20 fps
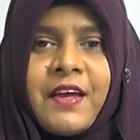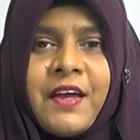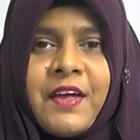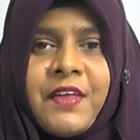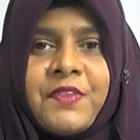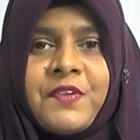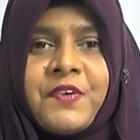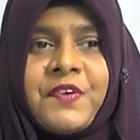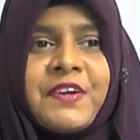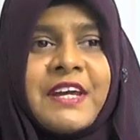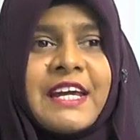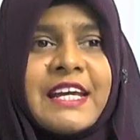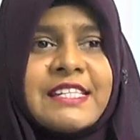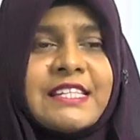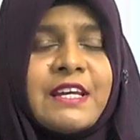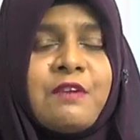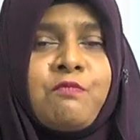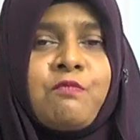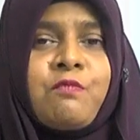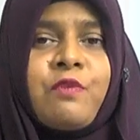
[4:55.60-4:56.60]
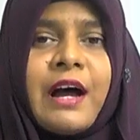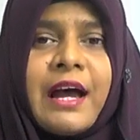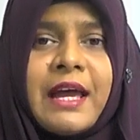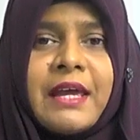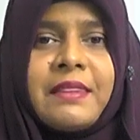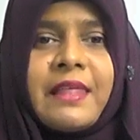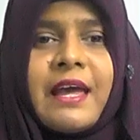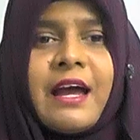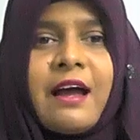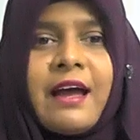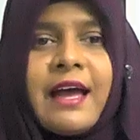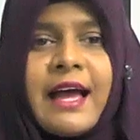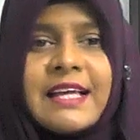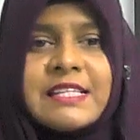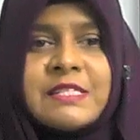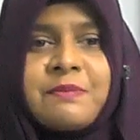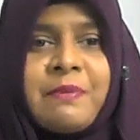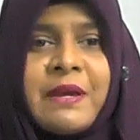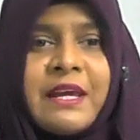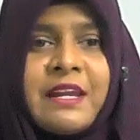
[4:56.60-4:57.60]
The reason why there
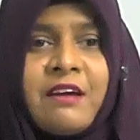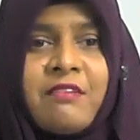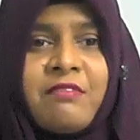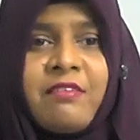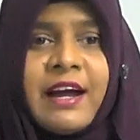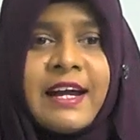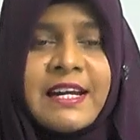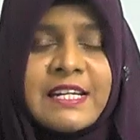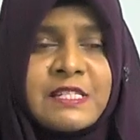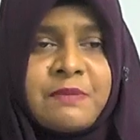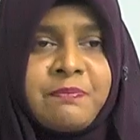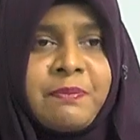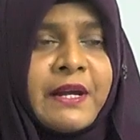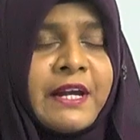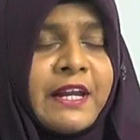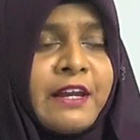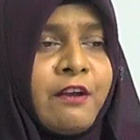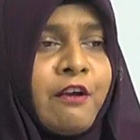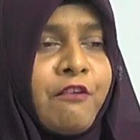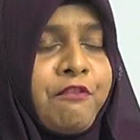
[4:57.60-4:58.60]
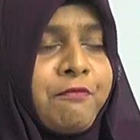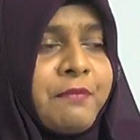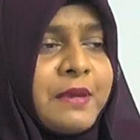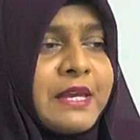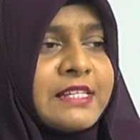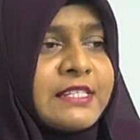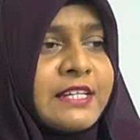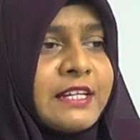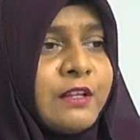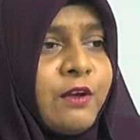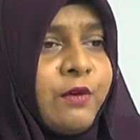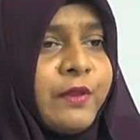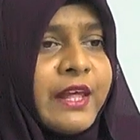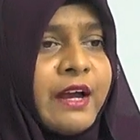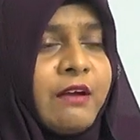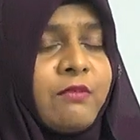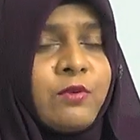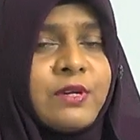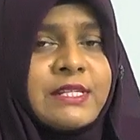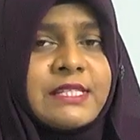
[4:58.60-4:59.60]
has been a widespreading of measles or
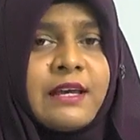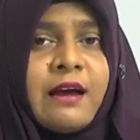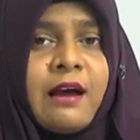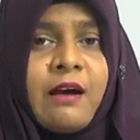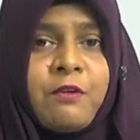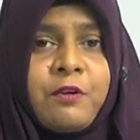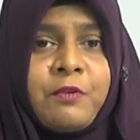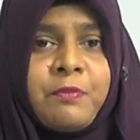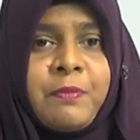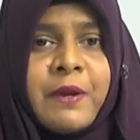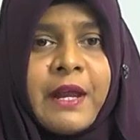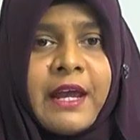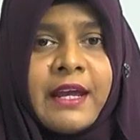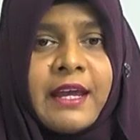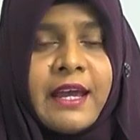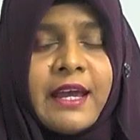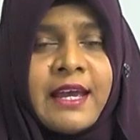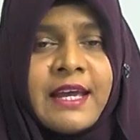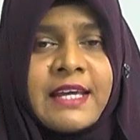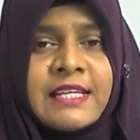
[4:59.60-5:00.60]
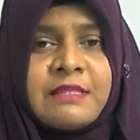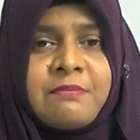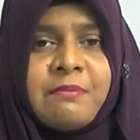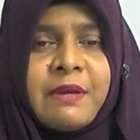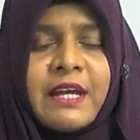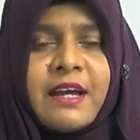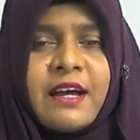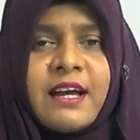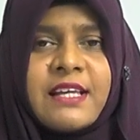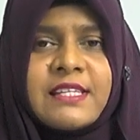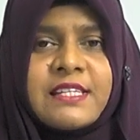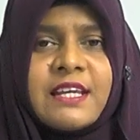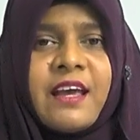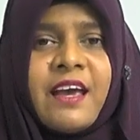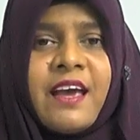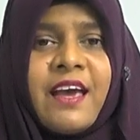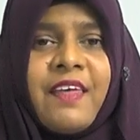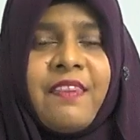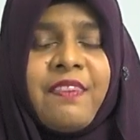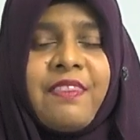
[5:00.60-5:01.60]
there was outbreak is because
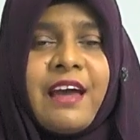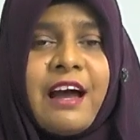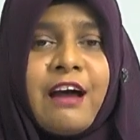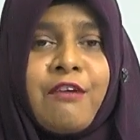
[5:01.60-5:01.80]
there